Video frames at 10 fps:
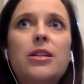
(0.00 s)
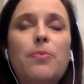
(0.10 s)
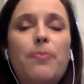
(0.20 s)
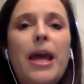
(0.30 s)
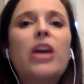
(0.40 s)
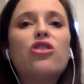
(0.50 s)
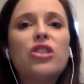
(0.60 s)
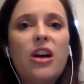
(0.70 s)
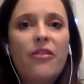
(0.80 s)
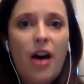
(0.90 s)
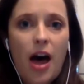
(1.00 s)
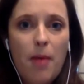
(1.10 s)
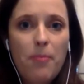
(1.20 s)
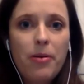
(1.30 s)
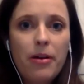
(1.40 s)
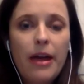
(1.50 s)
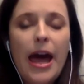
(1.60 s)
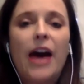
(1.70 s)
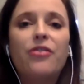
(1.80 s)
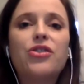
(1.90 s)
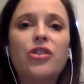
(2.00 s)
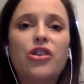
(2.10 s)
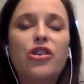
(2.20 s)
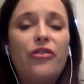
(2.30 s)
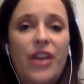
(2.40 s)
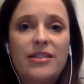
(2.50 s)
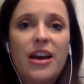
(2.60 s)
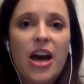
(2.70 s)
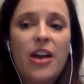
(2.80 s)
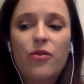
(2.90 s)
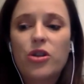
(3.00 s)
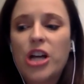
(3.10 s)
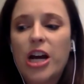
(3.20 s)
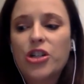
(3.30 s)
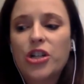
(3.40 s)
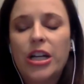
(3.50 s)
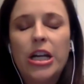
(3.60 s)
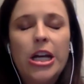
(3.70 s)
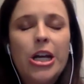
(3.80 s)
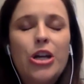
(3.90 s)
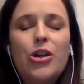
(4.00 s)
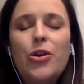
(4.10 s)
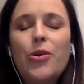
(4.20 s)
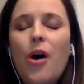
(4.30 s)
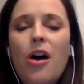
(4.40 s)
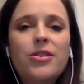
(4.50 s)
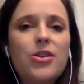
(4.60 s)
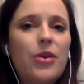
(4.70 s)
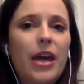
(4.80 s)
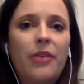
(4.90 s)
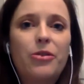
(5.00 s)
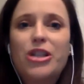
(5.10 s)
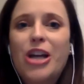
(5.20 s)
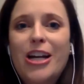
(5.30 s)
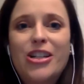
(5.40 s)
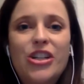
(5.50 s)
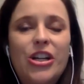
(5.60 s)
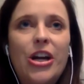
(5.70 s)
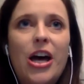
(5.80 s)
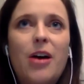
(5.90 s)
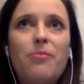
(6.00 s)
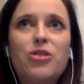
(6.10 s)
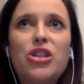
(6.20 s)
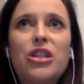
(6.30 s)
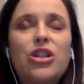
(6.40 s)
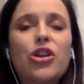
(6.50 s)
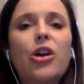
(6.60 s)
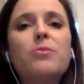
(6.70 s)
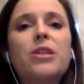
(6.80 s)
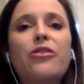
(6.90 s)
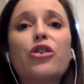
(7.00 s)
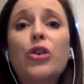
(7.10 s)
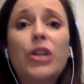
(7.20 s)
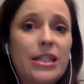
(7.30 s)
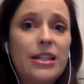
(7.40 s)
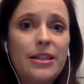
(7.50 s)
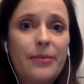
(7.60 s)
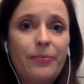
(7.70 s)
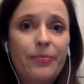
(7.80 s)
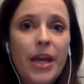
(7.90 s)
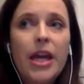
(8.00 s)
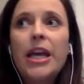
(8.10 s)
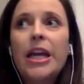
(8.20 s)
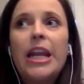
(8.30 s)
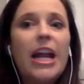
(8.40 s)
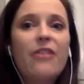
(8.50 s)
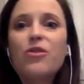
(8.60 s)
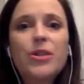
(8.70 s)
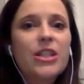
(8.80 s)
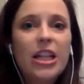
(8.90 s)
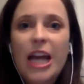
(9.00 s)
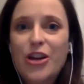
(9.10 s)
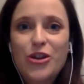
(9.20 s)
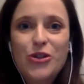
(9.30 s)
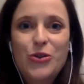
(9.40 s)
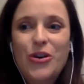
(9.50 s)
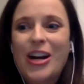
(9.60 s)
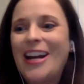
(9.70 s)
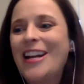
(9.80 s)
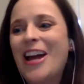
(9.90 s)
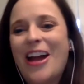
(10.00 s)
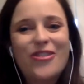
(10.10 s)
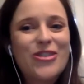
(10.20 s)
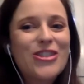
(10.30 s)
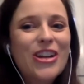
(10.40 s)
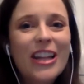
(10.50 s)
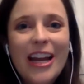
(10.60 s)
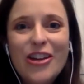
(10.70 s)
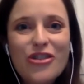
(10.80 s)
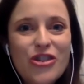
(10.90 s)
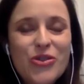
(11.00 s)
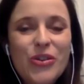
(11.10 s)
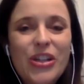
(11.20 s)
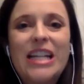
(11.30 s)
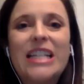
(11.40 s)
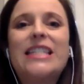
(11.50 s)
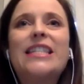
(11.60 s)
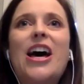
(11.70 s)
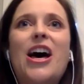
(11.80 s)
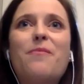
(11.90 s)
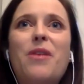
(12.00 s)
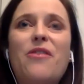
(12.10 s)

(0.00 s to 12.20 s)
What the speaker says: pick yourself up after you face that kind of rejection. You'll also get rejection just in terms of criticism. Not everyone's going to like your story. Not everyone's going to like your news release. If